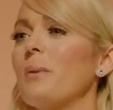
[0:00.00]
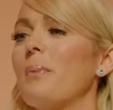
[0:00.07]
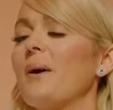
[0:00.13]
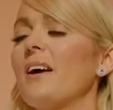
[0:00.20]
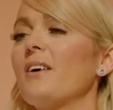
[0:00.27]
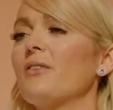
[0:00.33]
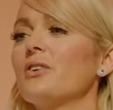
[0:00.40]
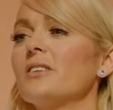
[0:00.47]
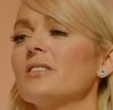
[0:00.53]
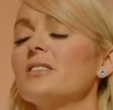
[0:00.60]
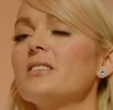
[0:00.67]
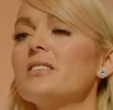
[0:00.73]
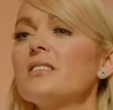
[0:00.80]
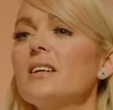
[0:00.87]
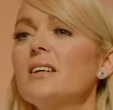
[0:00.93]

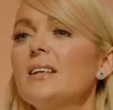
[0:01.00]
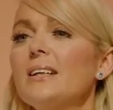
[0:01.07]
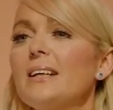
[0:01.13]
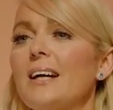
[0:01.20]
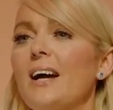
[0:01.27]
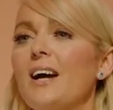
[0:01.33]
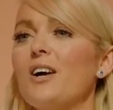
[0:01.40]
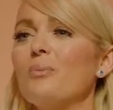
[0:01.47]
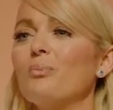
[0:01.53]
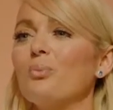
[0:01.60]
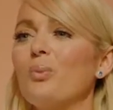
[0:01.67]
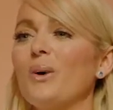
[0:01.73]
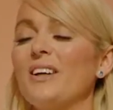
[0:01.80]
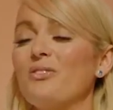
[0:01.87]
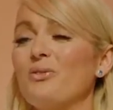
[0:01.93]
parents,
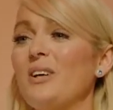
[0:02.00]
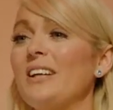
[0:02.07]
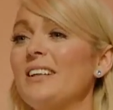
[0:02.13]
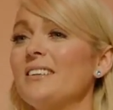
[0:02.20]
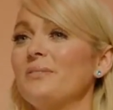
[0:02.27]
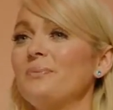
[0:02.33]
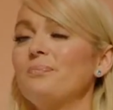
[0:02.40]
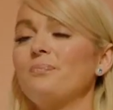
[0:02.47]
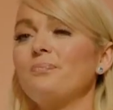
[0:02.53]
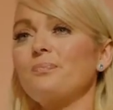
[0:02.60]
when it really,